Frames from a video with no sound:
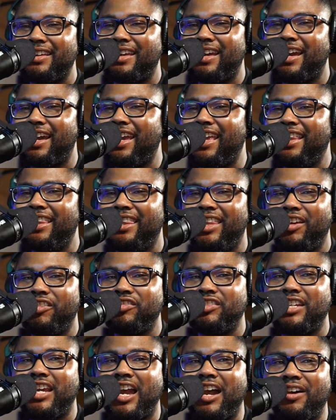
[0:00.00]
I ain't
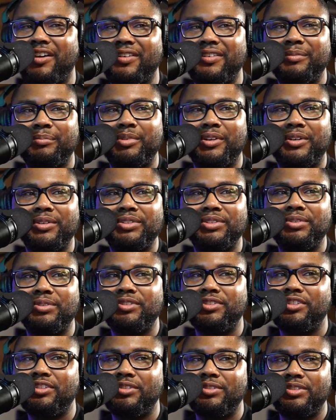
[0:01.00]
left you out. Pro
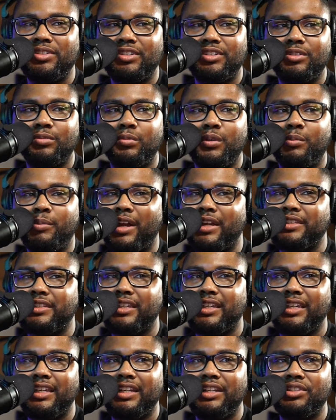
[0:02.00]
Tools users, we about to
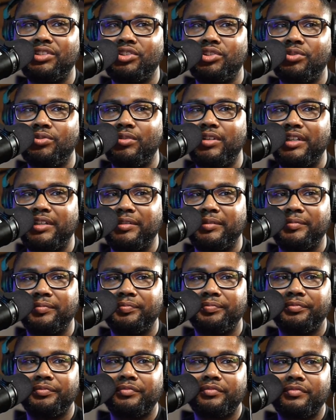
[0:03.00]
get into it
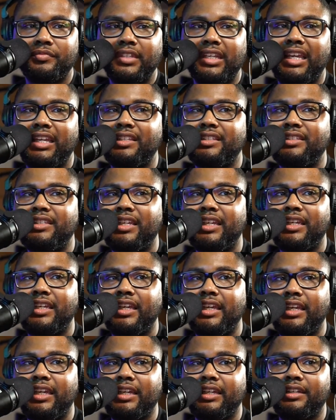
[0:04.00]
and dig
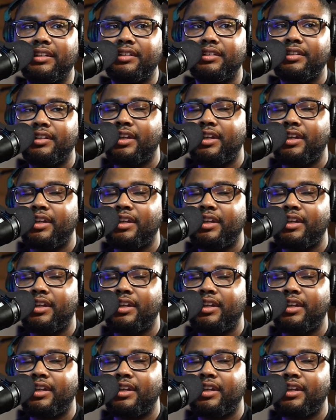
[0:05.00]
in.